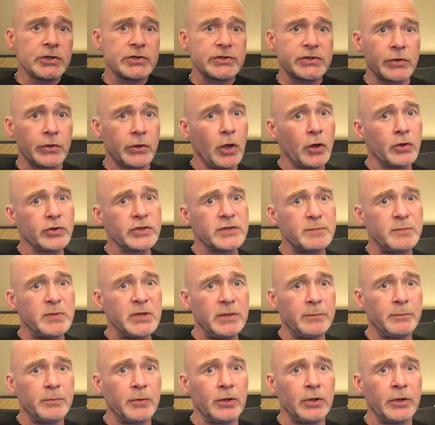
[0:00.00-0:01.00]
So those
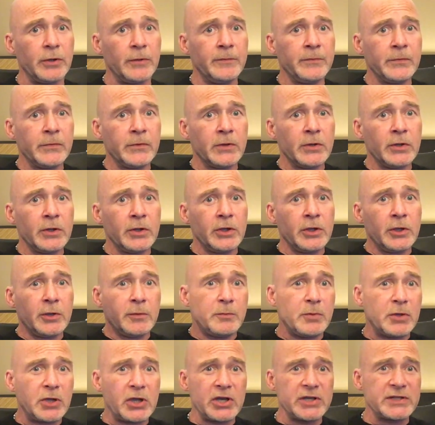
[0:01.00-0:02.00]
people,
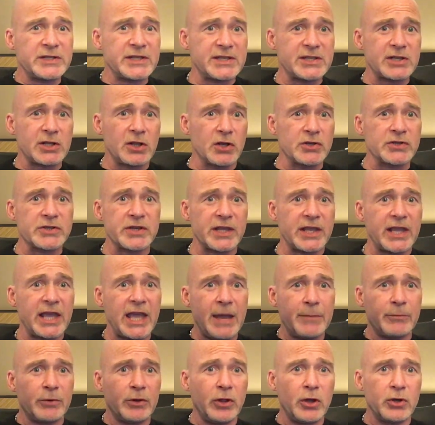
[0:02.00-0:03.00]
because it's closer to the
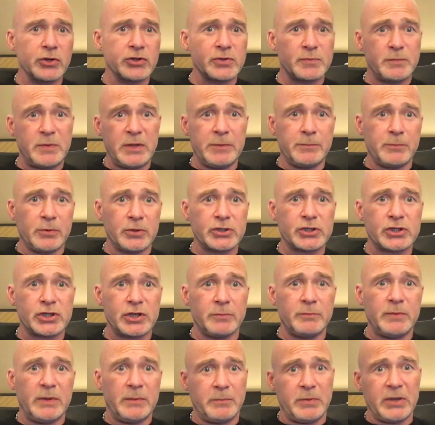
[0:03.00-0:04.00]
camera, those people
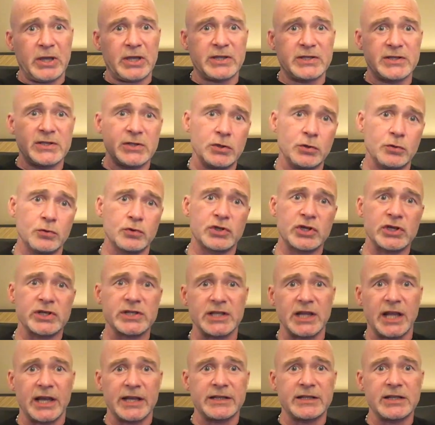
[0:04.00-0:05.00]
should be big too,
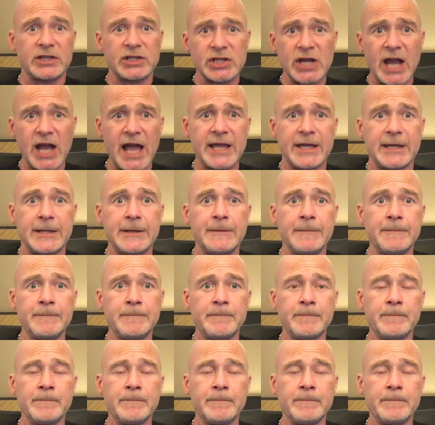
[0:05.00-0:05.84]
just like the giant.